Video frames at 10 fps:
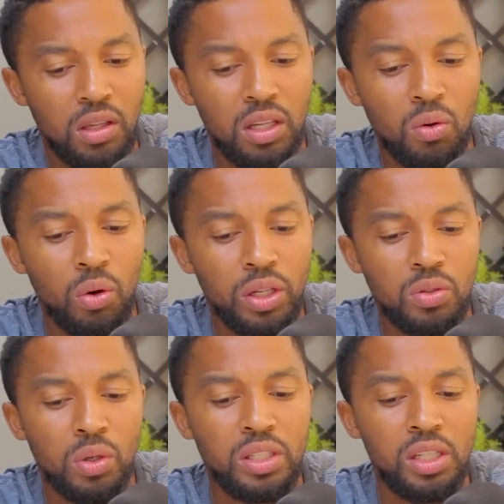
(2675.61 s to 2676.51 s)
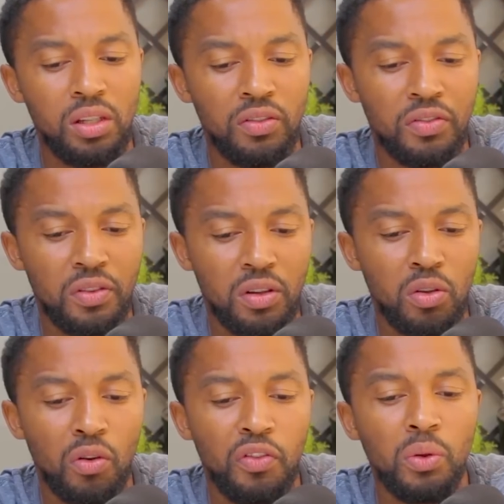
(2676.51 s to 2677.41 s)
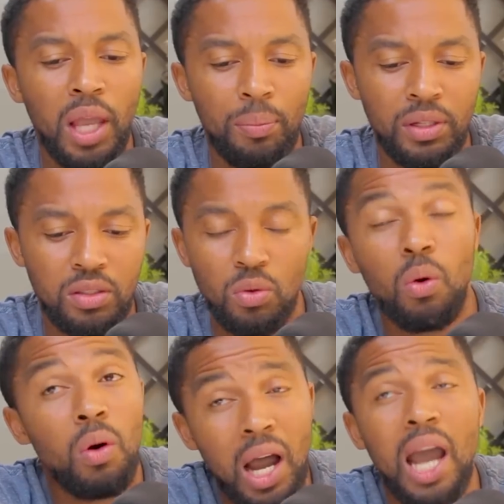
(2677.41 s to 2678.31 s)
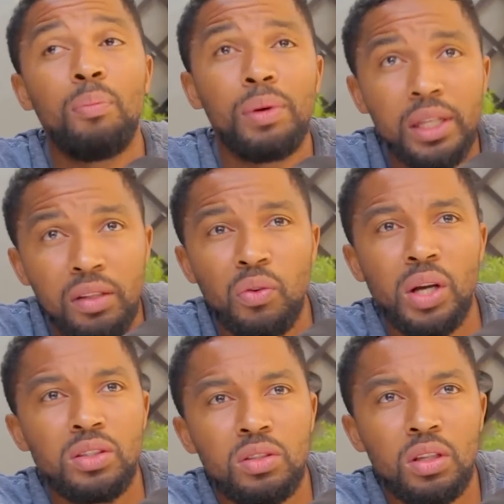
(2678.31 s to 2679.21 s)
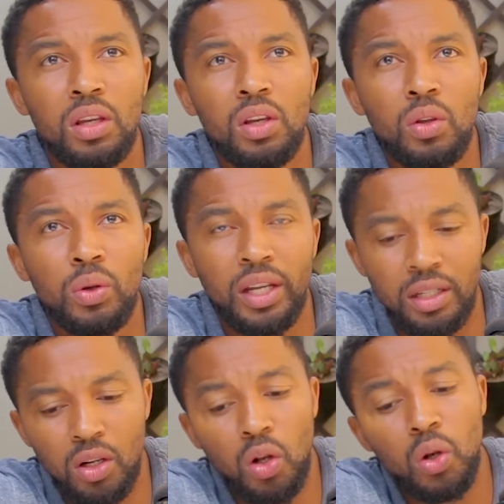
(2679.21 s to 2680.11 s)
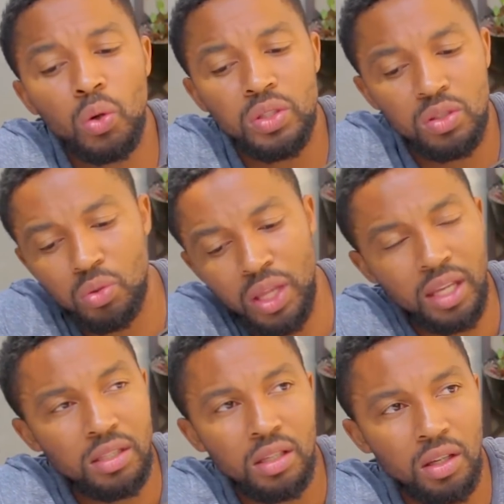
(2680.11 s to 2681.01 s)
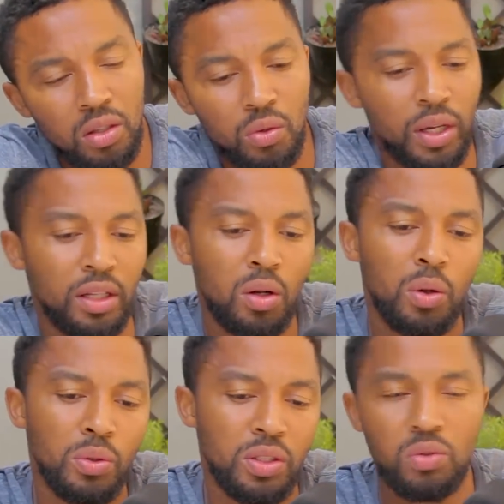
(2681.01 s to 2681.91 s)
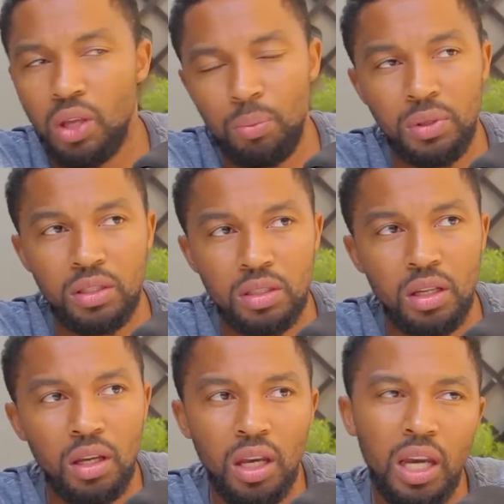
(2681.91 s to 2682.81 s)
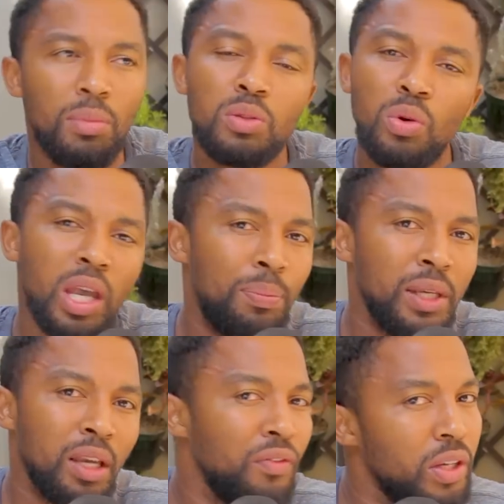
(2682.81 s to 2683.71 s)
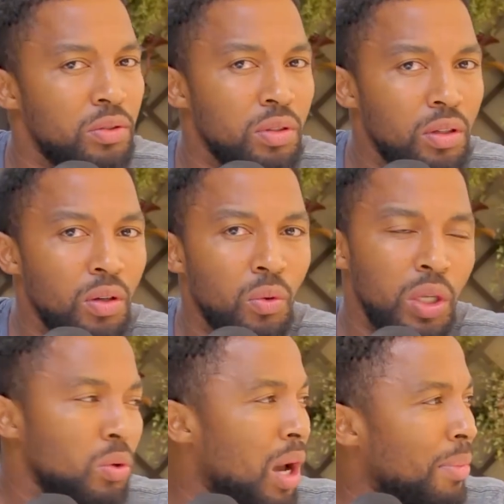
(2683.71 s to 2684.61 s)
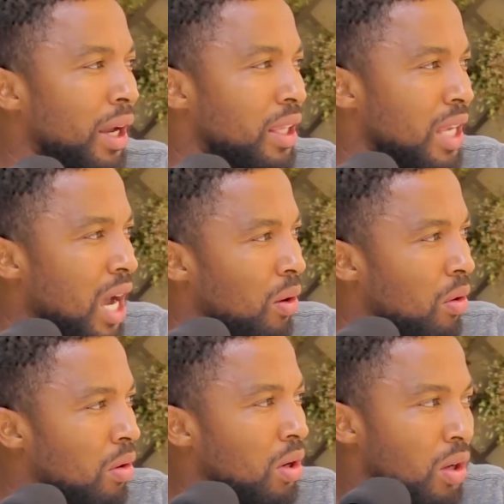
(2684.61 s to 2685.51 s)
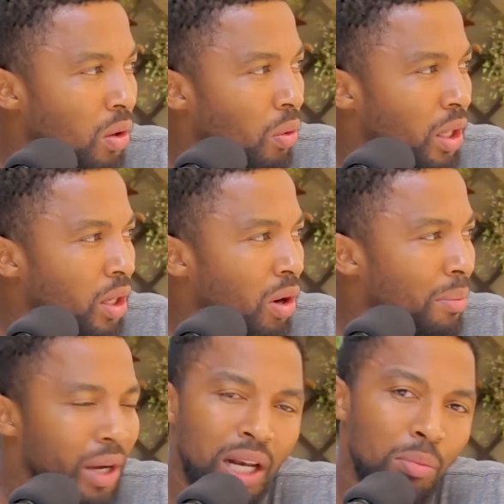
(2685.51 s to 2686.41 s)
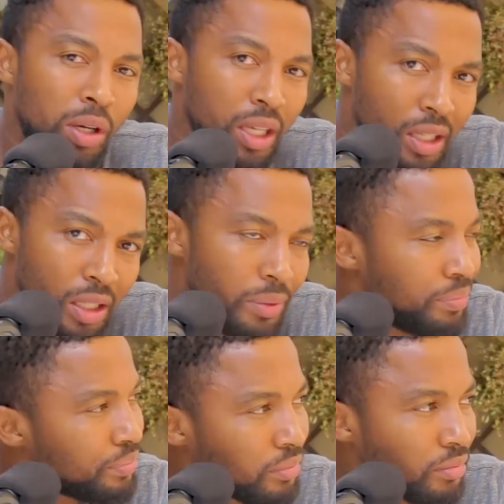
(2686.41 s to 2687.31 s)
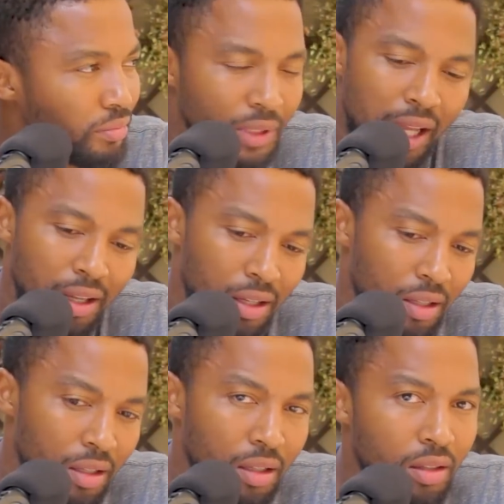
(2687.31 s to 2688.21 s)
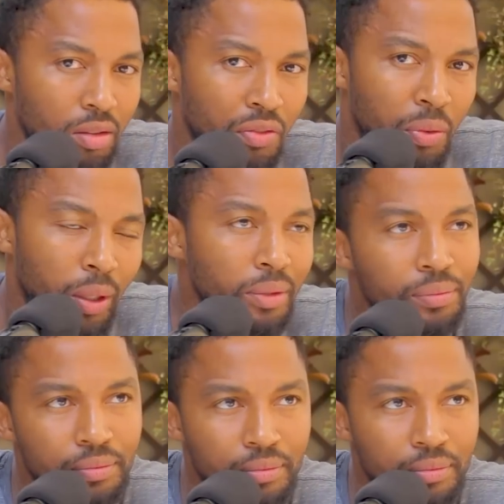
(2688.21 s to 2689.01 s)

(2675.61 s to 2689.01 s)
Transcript: in order to achieve your full happiness. Or I believe once you get close to that, you're getting closer to happiness. And must be happy again, face. Whether uhamba ngenyawo, whether uhamba ngeLamborghini, you've won.